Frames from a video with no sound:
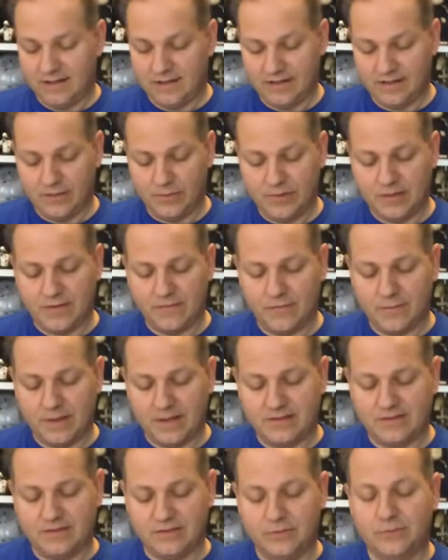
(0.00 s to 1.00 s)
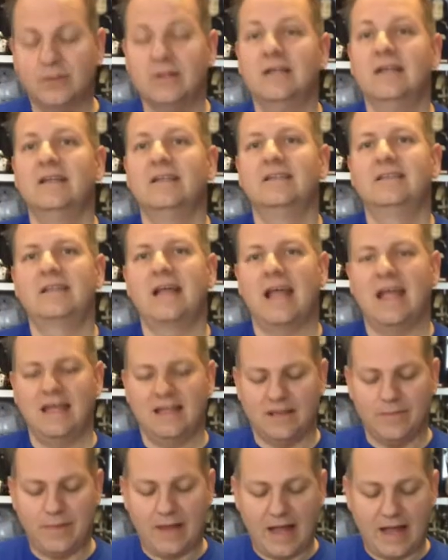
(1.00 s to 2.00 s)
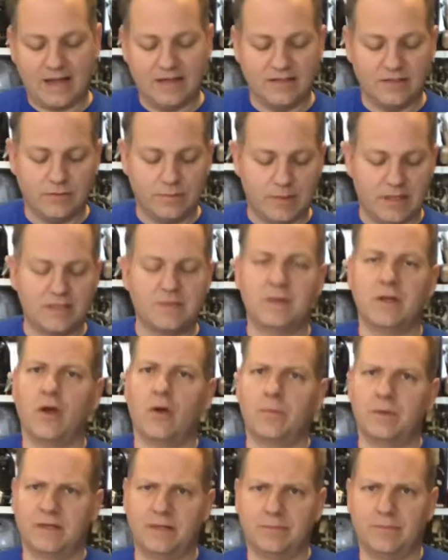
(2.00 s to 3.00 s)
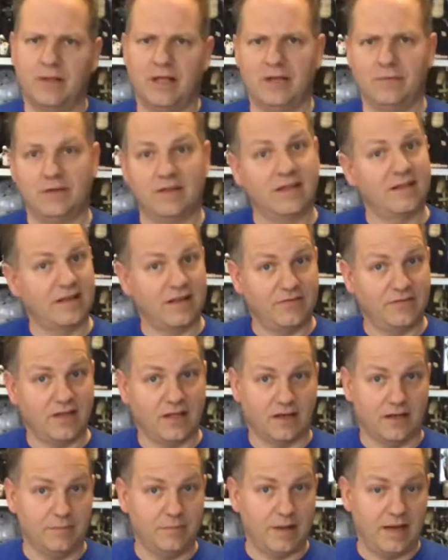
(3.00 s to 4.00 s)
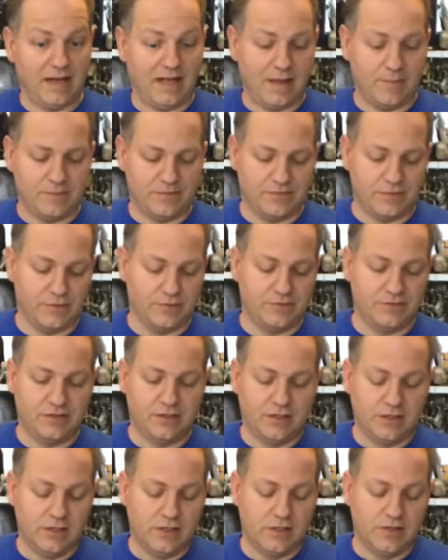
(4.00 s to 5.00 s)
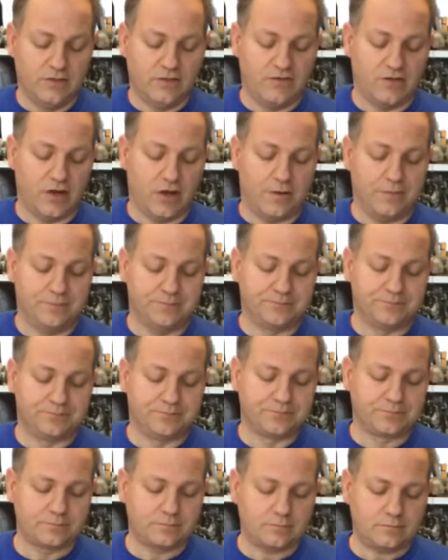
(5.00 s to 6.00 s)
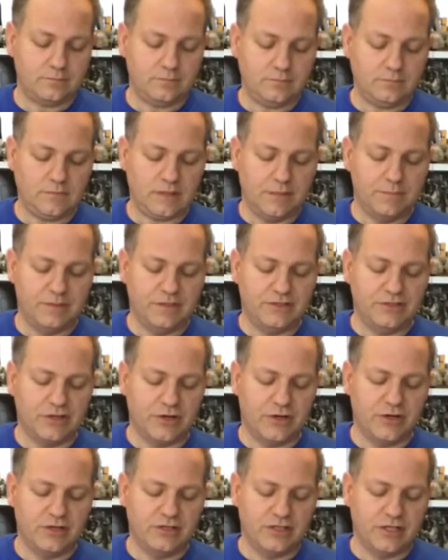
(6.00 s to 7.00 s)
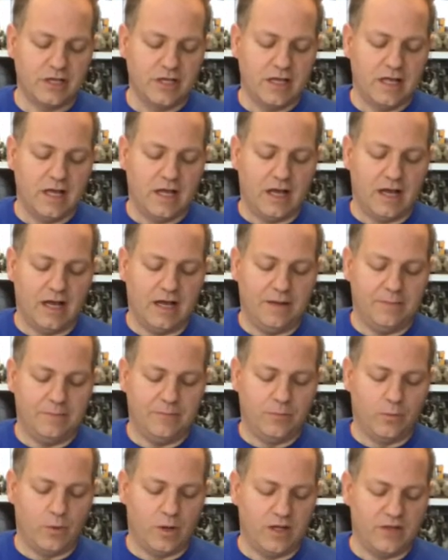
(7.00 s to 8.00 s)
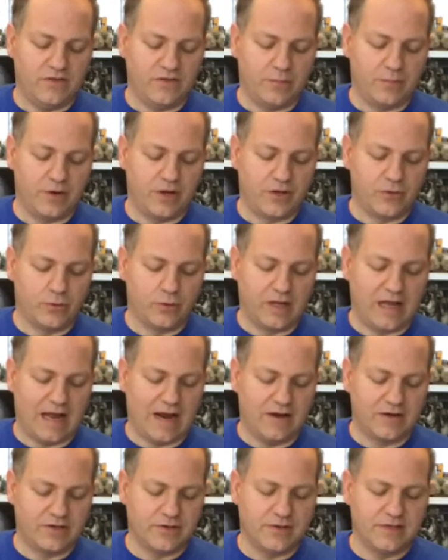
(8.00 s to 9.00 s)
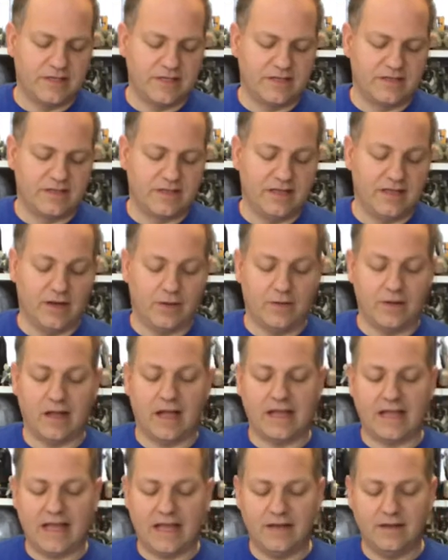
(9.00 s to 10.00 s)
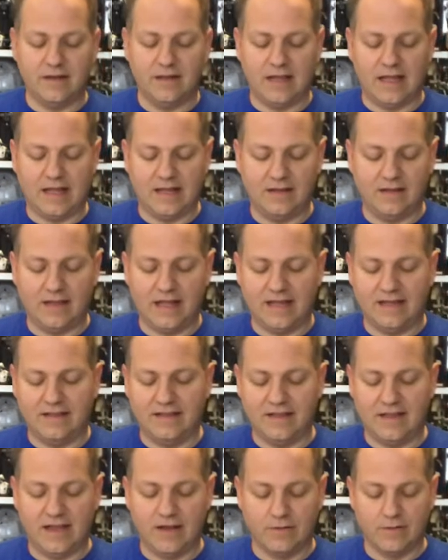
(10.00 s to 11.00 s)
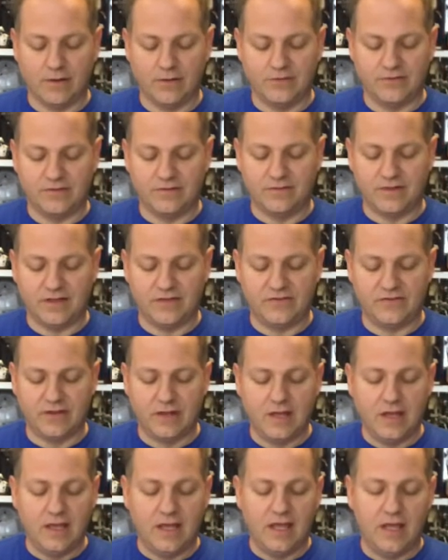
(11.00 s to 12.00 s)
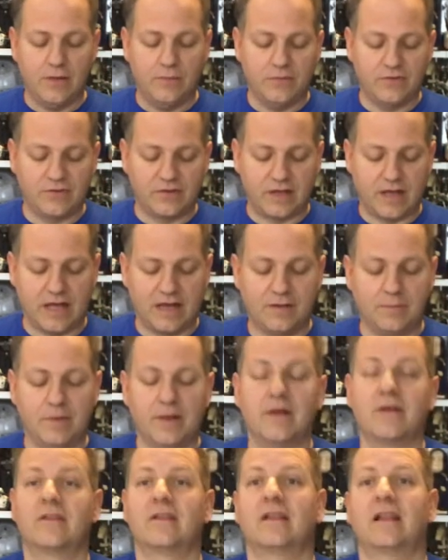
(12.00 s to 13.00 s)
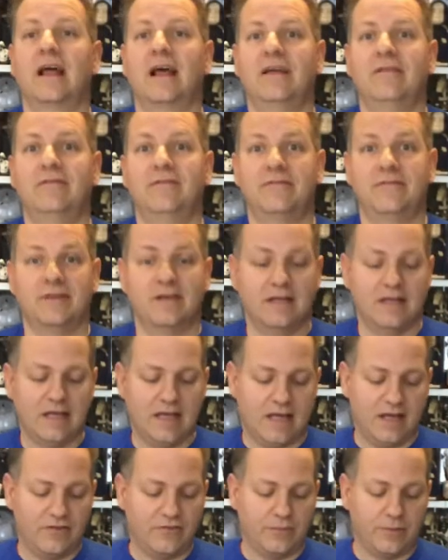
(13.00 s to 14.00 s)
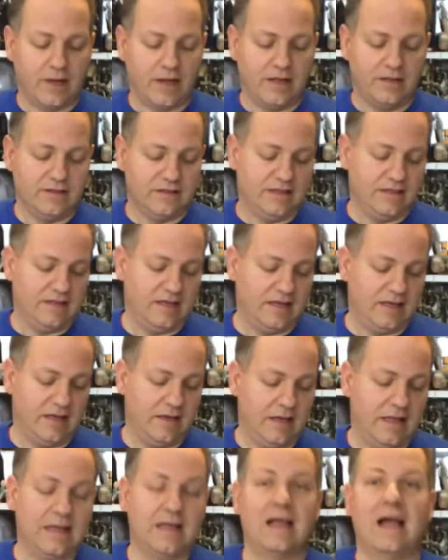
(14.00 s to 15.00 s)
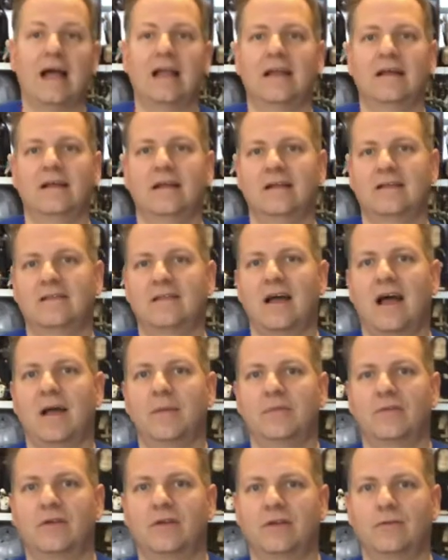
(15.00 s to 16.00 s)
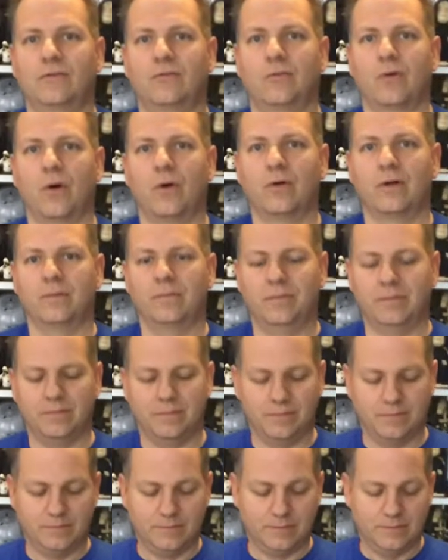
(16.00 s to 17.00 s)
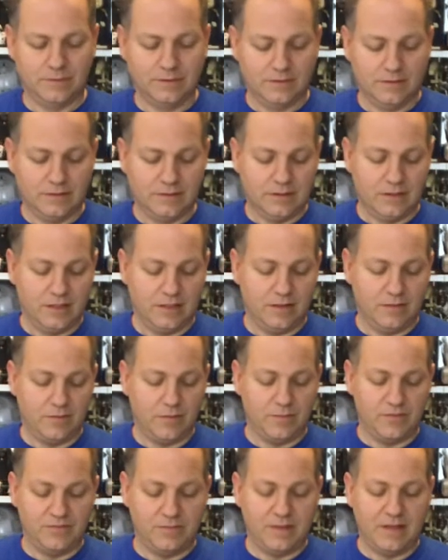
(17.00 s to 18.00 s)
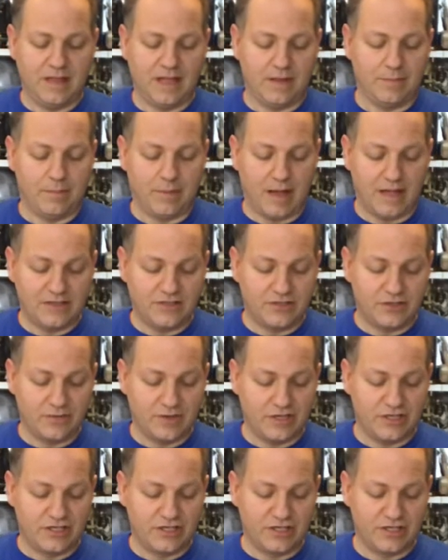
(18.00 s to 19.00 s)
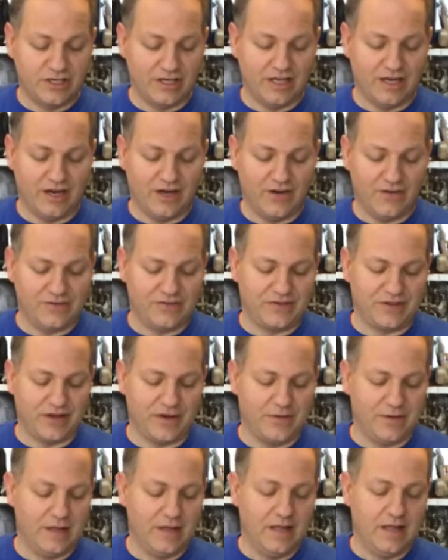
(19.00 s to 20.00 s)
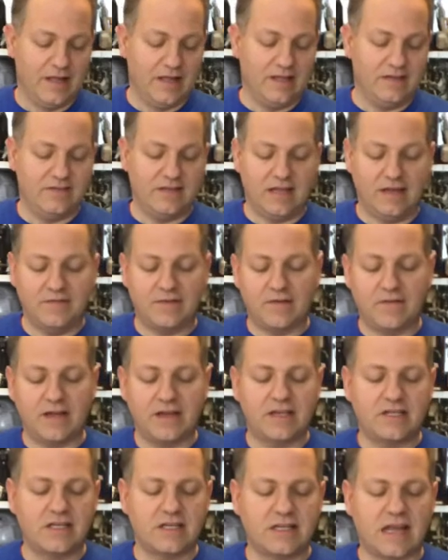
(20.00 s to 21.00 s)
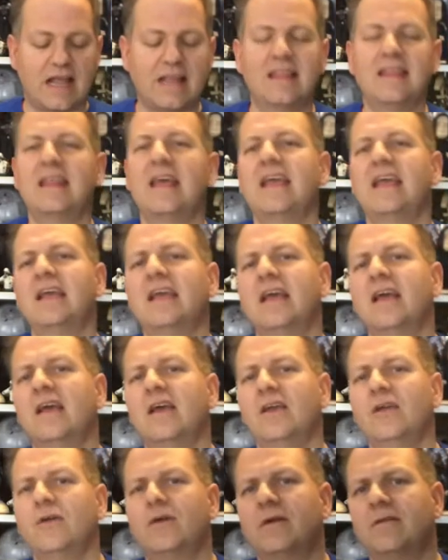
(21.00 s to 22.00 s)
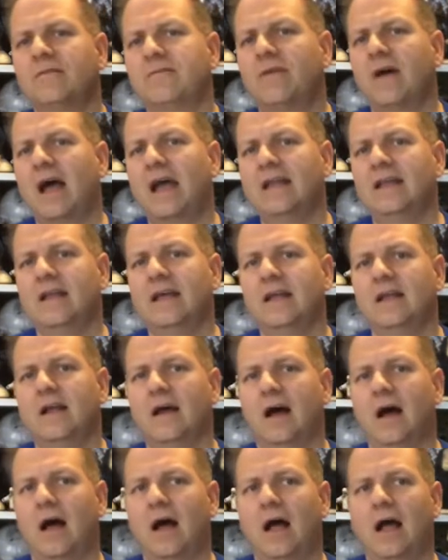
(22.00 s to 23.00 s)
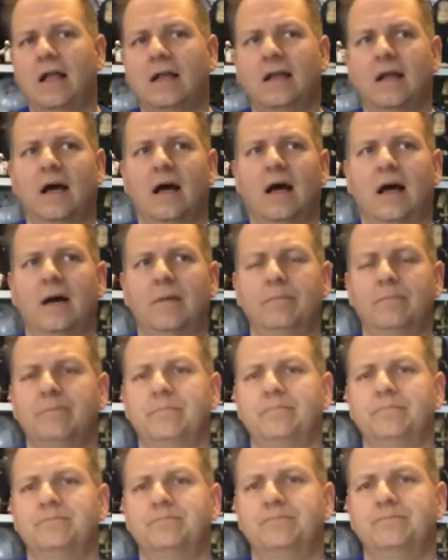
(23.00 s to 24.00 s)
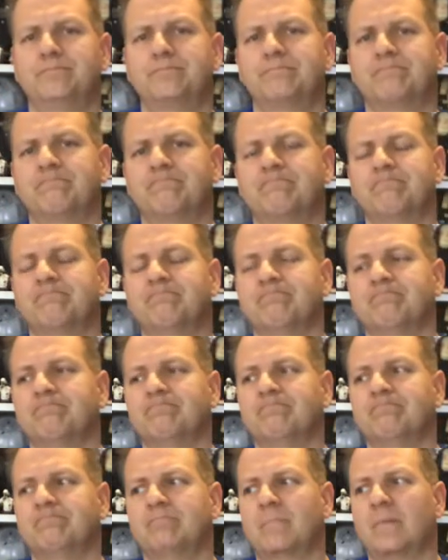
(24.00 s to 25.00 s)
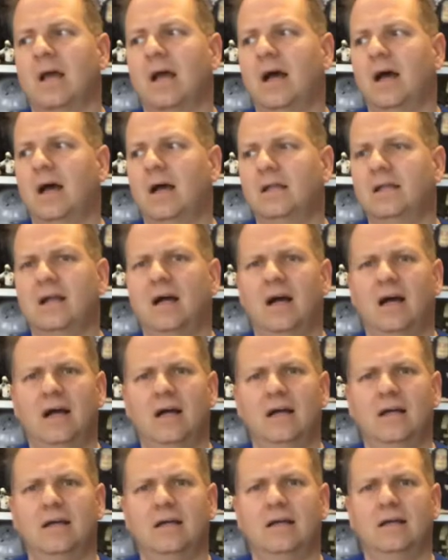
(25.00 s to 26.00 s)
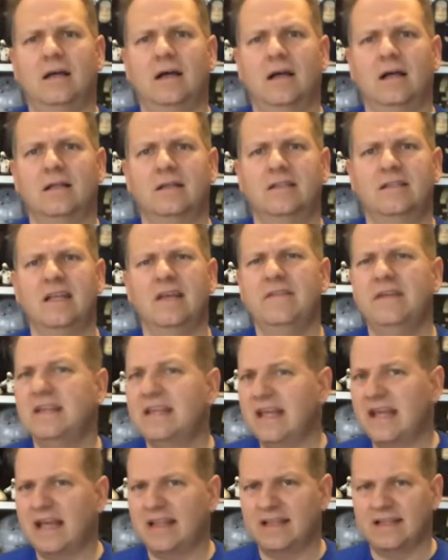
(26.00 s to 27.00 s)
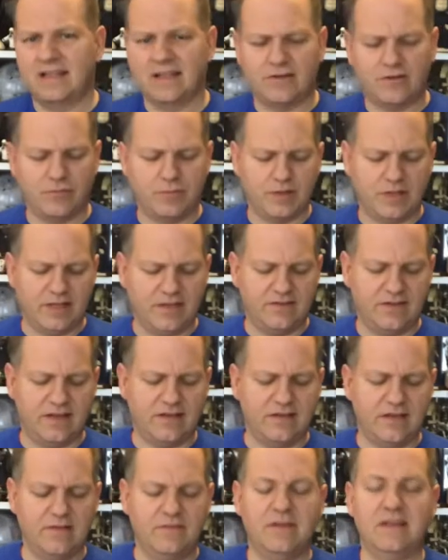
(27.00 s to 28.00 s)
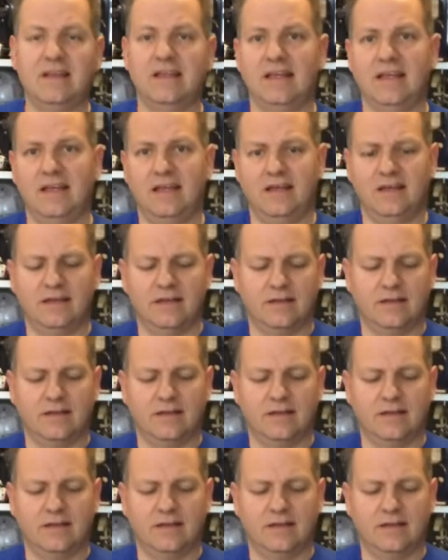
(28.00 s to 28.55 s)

they were never meant to stay in the package. They were meant to be opened and played with, as I've said on many episodes. So, but Durge was a pretty cool character. He did, you know, again, like the heroes of this, he was kind of bigger than life as well, and he kind of at times could grow to, can almost be like monsterish, you know. So it's neat. If you ever had a chance, I think you can find it on DVD. I think they did release a DVD